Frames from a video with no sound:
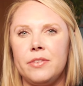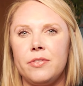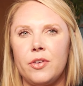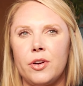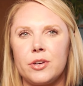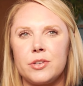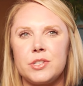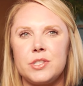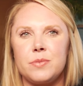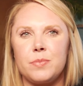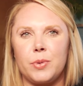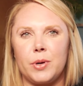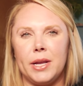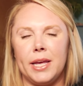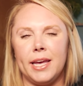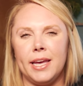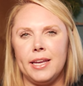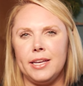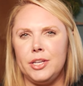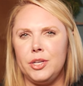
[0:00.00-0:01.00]
first
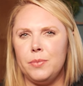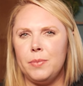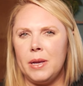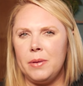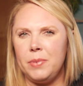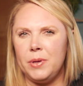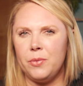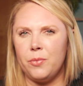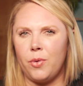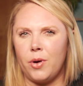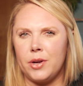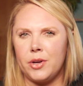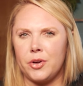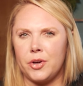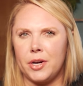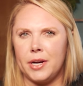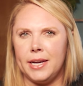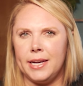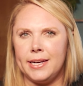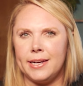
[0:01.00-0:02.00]
sprint, you may be
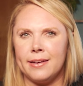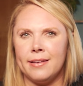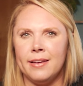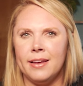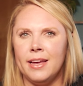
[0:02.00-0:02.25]
wondering,